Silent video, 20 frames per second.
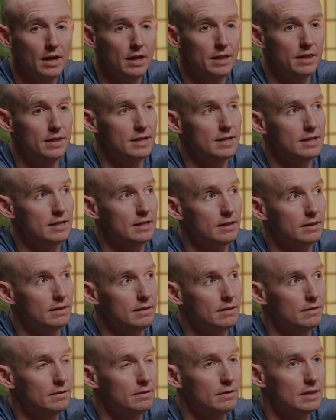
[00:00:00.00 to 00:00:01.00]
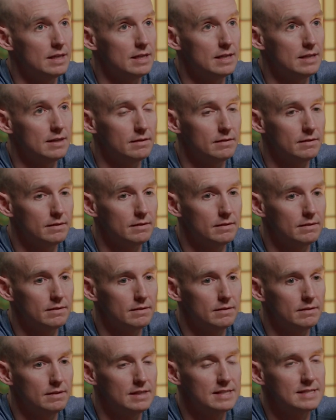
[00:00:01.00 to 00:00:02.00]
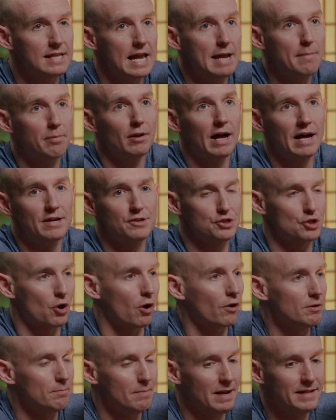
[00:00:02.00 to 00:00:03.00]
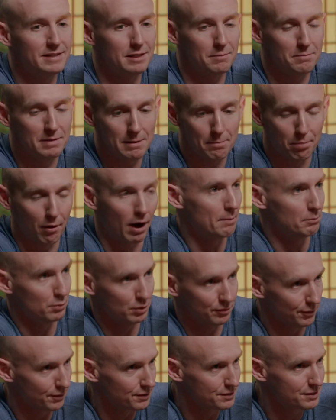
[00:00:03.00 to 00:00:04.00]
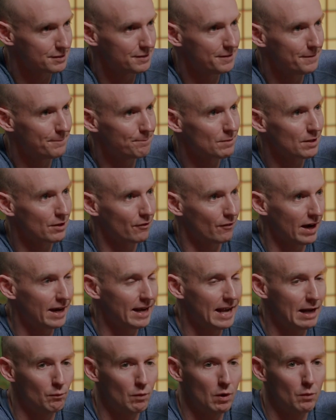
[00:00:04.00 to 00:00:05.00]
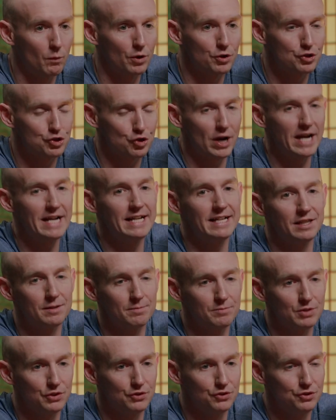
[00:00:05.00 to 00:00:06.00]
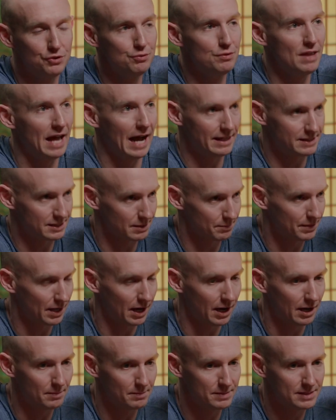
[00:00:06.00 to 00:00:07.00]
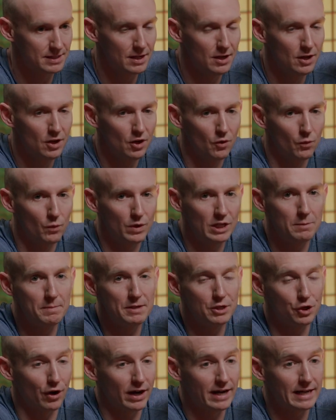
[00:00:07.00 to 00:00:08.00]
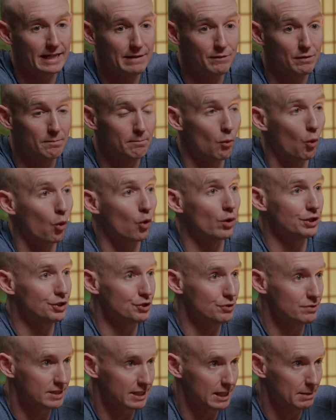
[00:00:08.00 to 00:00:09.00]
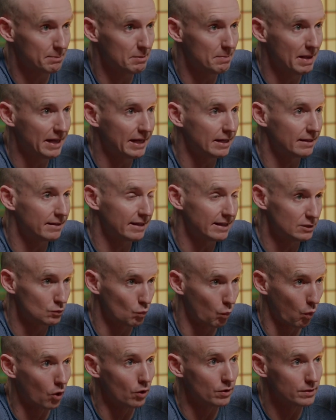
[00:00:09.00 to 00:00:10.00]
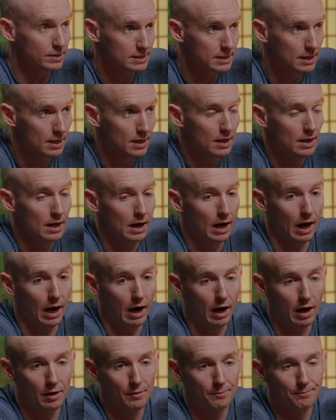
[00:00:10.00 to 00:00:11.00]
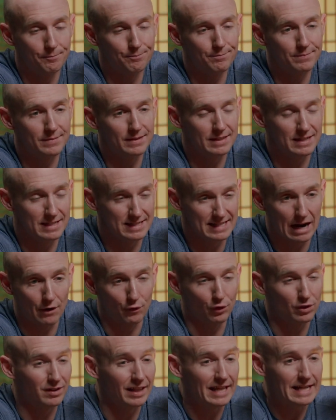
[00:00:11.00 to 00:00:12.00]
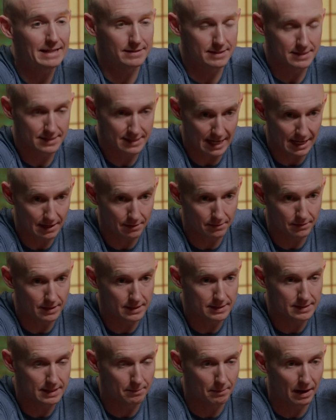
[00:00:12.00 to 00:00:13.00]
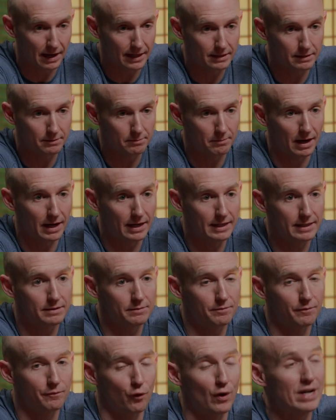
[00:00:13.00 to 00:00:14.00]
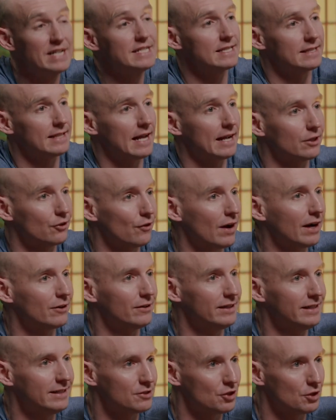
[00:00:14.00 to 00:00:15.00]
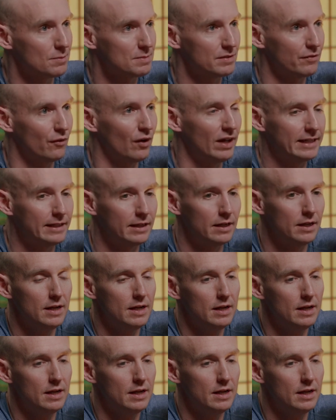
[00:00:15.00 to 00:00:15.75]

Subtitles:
the the the stabilizers aren't meant to be prime movers, right? And when we're training them to do that, sometimes we can be creating even more issues. It can be making things worse. Does that relate to same? Am I phrasing that correctly in terms of like,